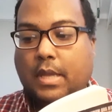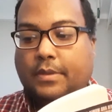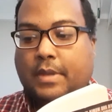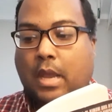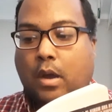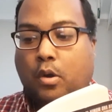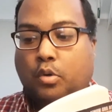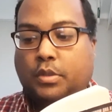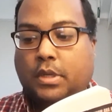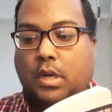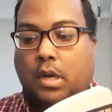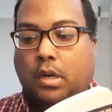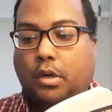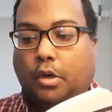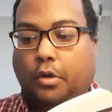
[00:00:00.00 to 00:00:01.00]
not only
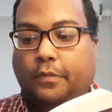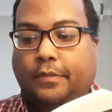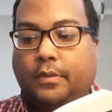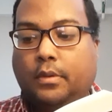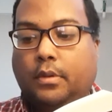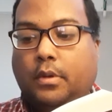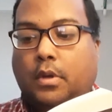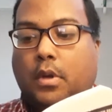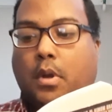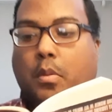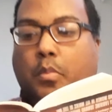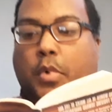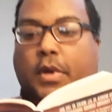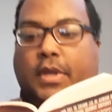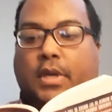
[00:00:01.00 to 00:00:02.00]
on Earth,
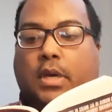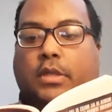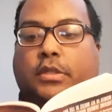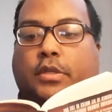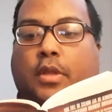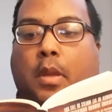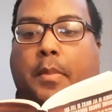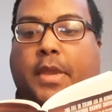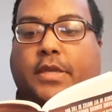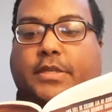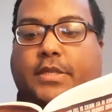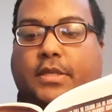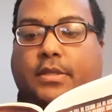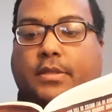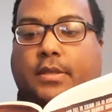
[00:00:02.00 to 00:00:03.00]
but in other
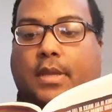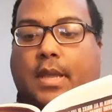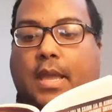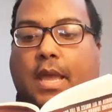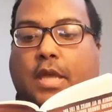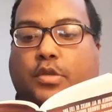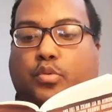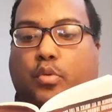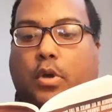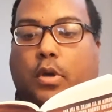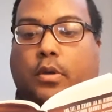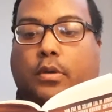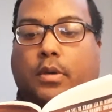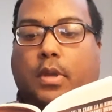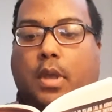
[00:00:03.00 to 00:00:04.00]
dimensions as
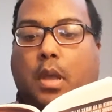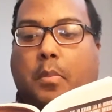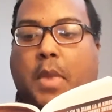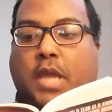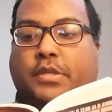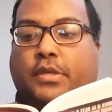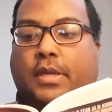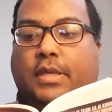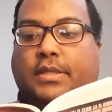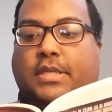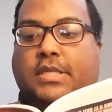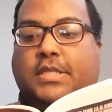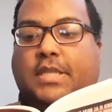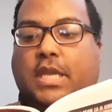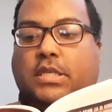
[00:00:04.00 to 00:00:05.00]
well. A master in
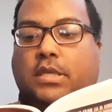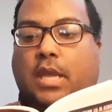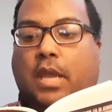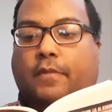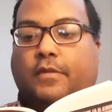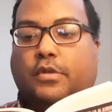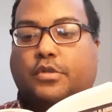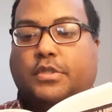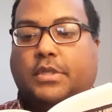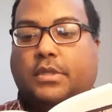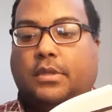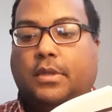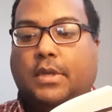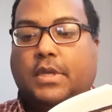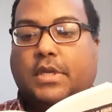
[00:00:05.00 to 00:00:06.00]
this stage of evolution
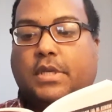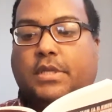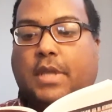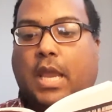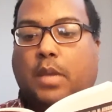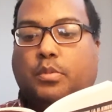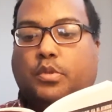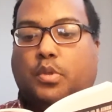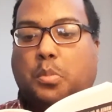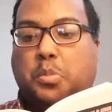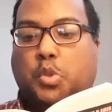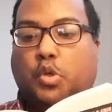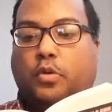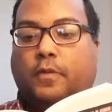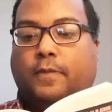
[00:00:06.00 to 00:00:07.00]
is able to
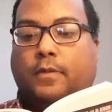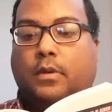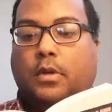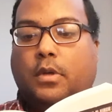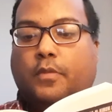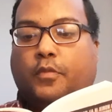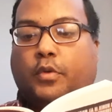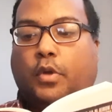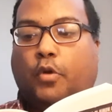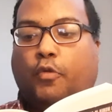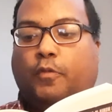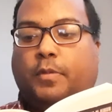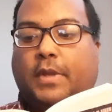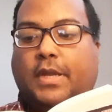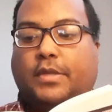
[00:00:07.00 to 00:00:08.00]
move from the
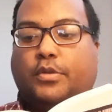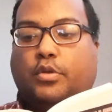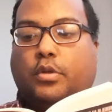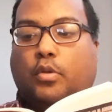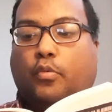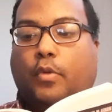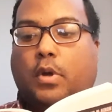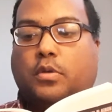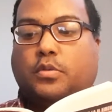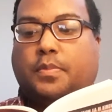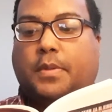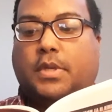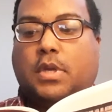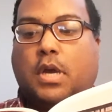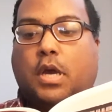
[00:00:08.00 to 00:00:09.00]
Earth plane to the realms
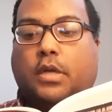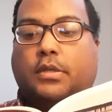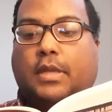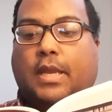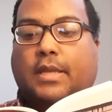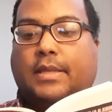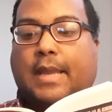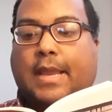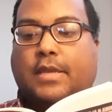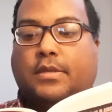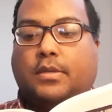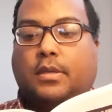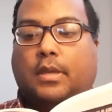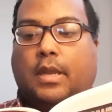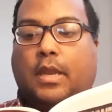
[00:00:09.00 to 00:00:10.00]
beyond
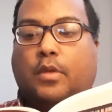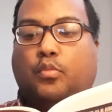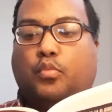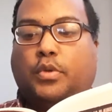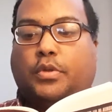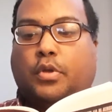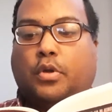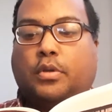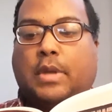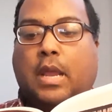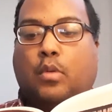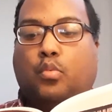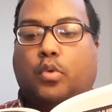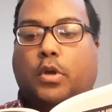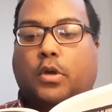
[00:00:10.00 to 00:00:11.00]
and return
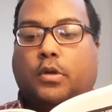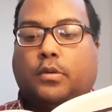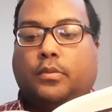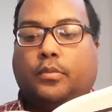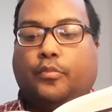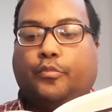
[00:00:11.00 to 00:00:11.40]
at will.